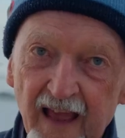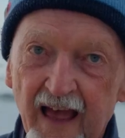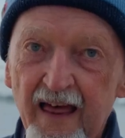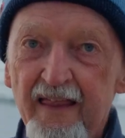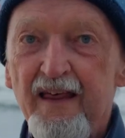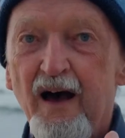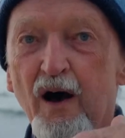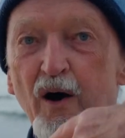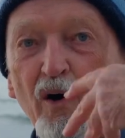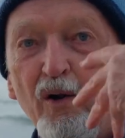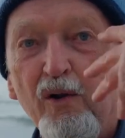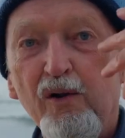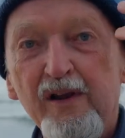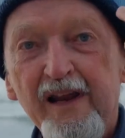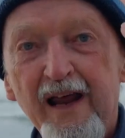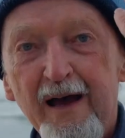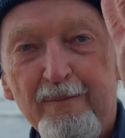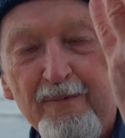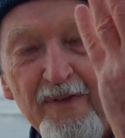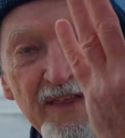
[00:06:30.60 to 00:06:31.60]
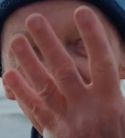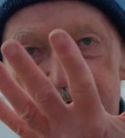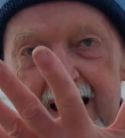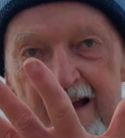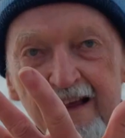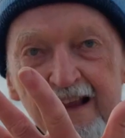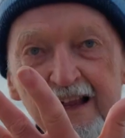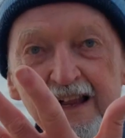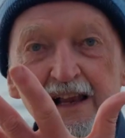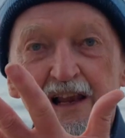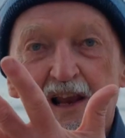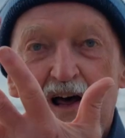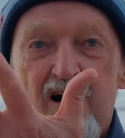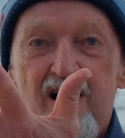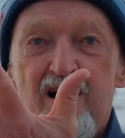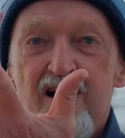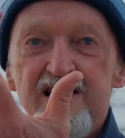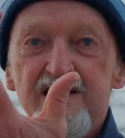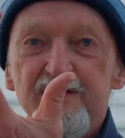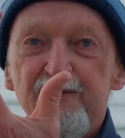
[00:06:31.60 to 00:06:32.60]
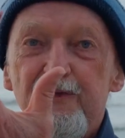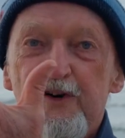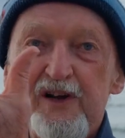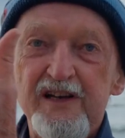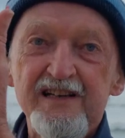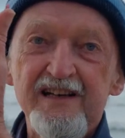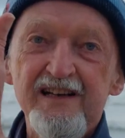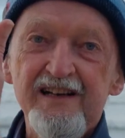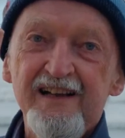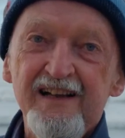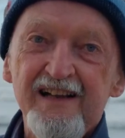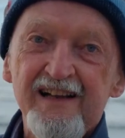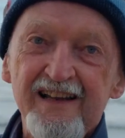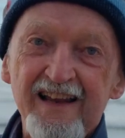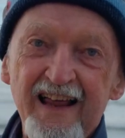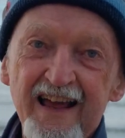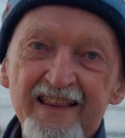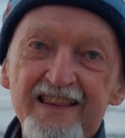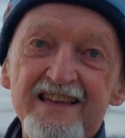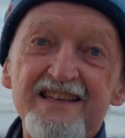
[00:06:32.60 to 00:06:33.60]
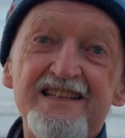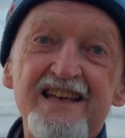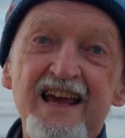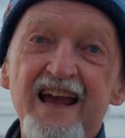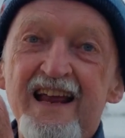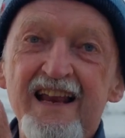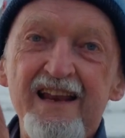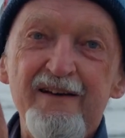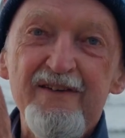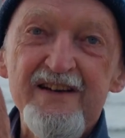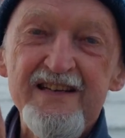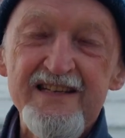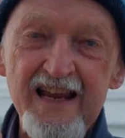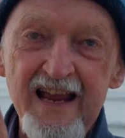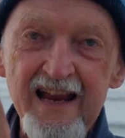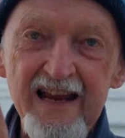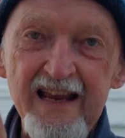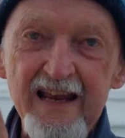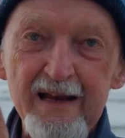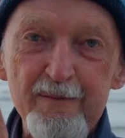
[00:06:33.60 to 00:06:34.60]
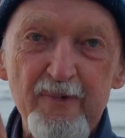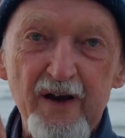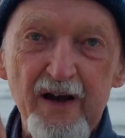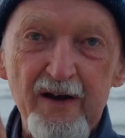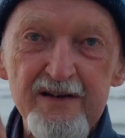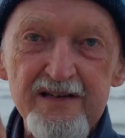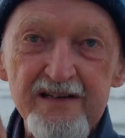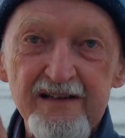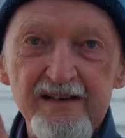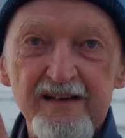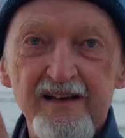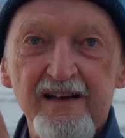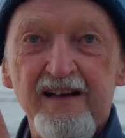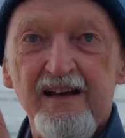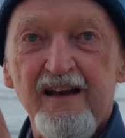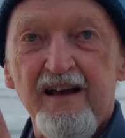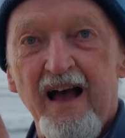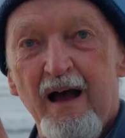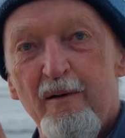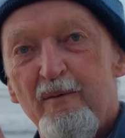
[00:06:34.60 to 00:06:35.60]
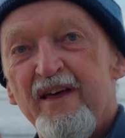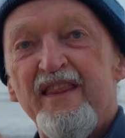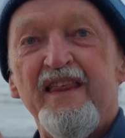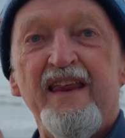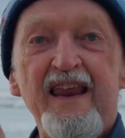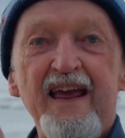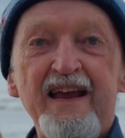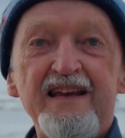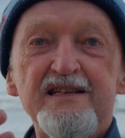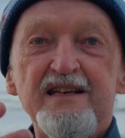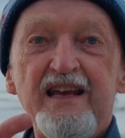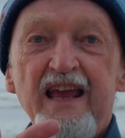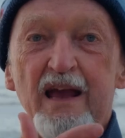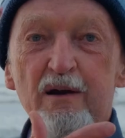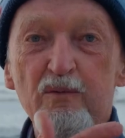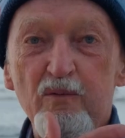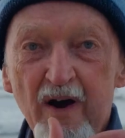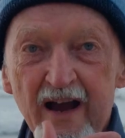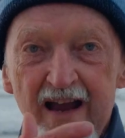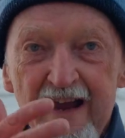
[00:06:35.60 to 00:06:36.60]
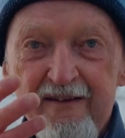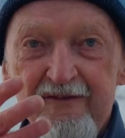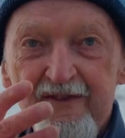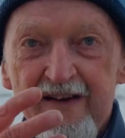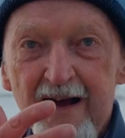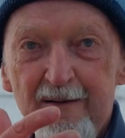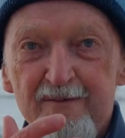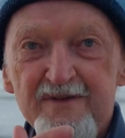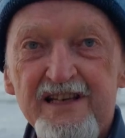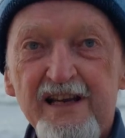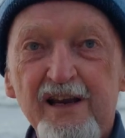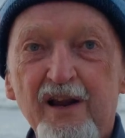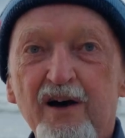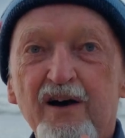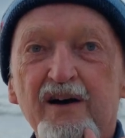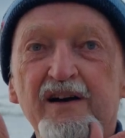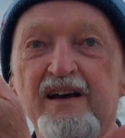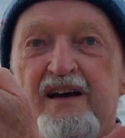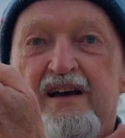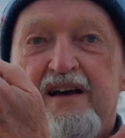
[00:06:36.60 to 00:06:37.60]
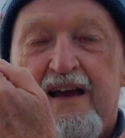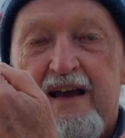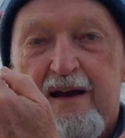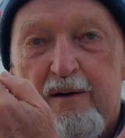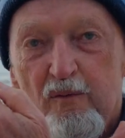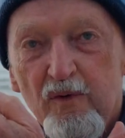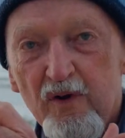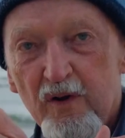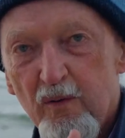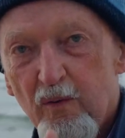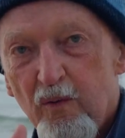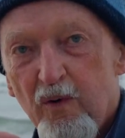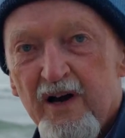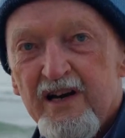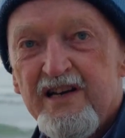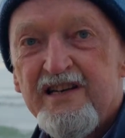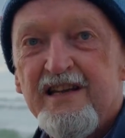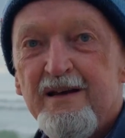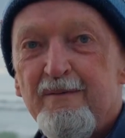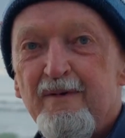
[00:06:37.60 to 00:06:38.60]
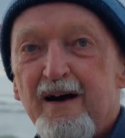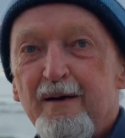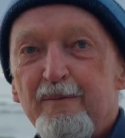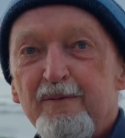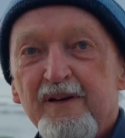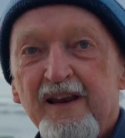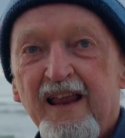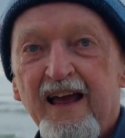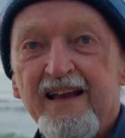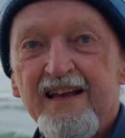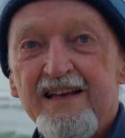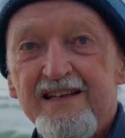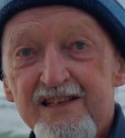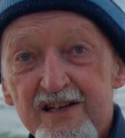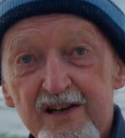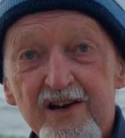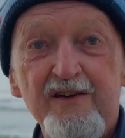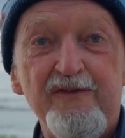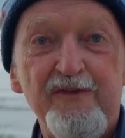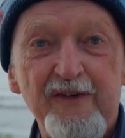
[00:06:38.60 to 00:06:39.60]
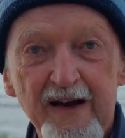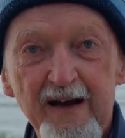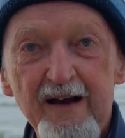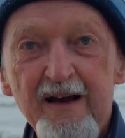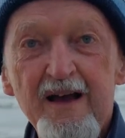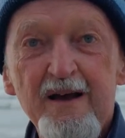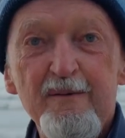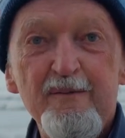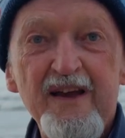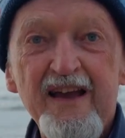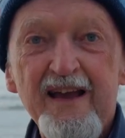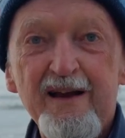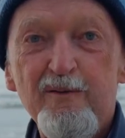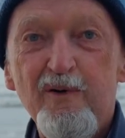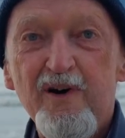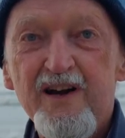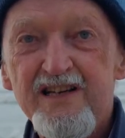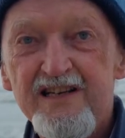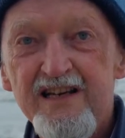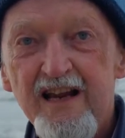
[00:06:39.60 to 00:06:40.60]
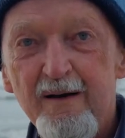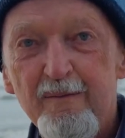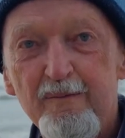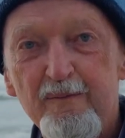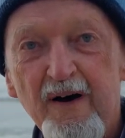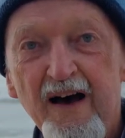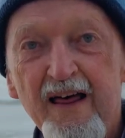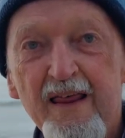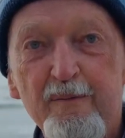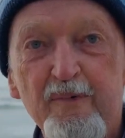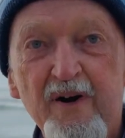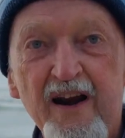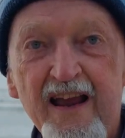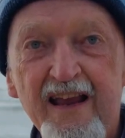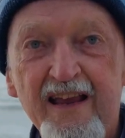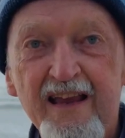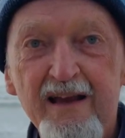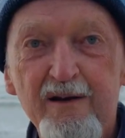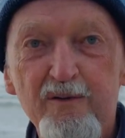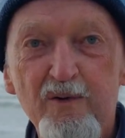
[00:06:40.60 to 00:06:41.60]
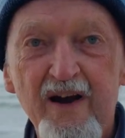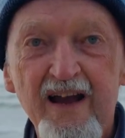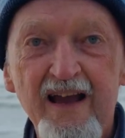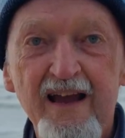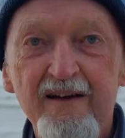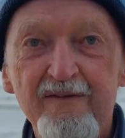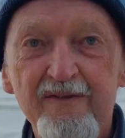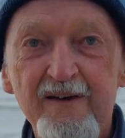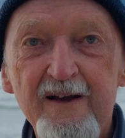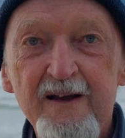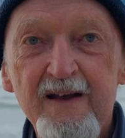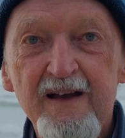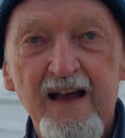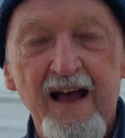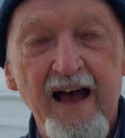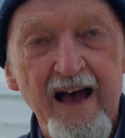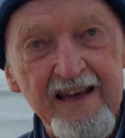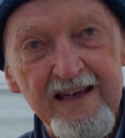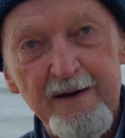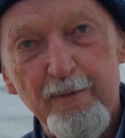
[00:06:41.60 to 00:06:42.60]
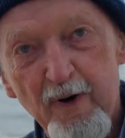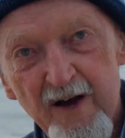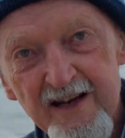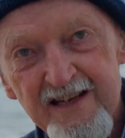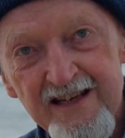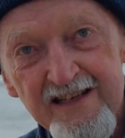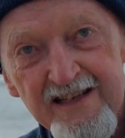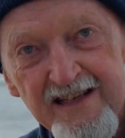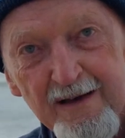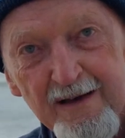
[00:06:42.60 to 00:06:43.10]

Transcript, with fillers: and hold up their large foot like the sail of a sailing boat. When the next wave comes along, it will wash them up like a surfer being washed up by the breaking wave, and deposits